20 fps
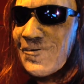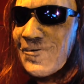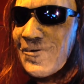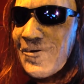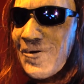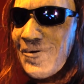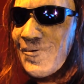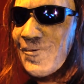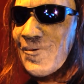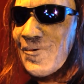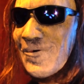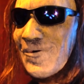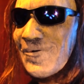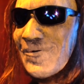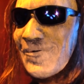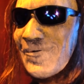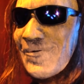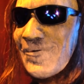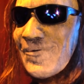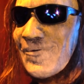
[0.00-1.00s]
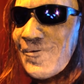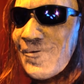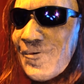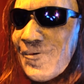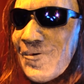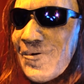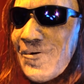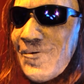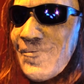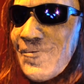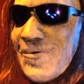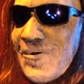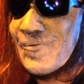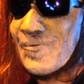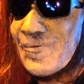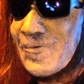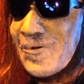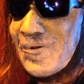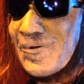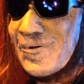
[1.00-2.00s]
That one trip
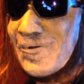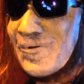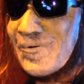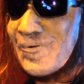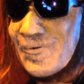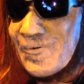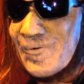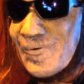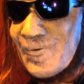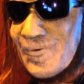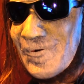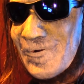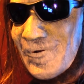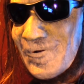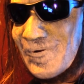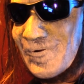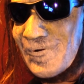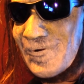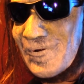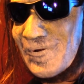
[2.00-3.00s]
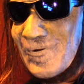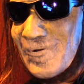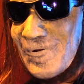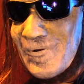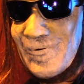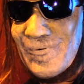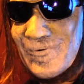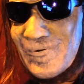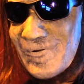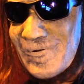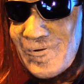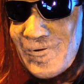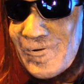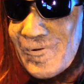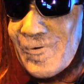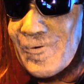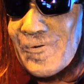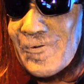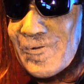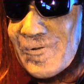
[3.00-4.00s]
made it to where I would
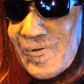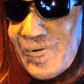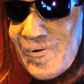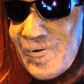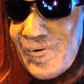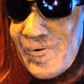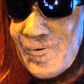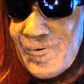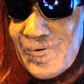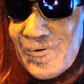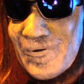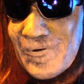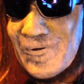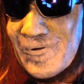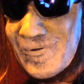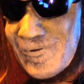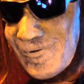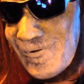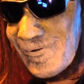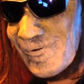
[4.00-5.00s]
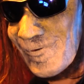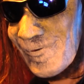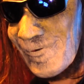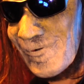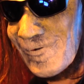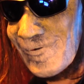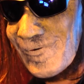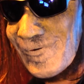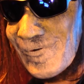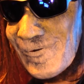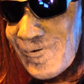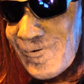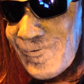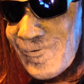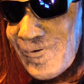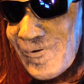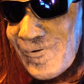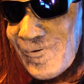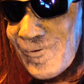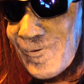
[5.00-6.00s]
eagerly go on another road
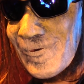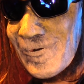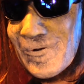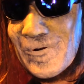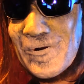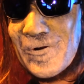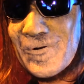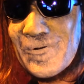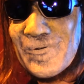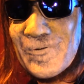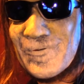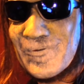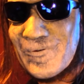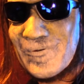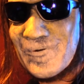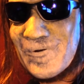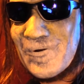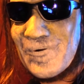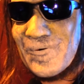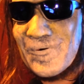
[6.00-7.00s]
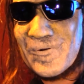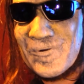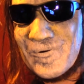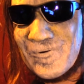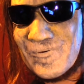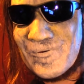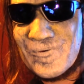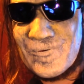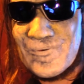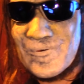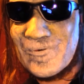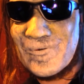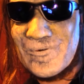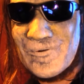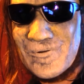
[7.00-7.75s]
trip, regardless of how uncomfortable it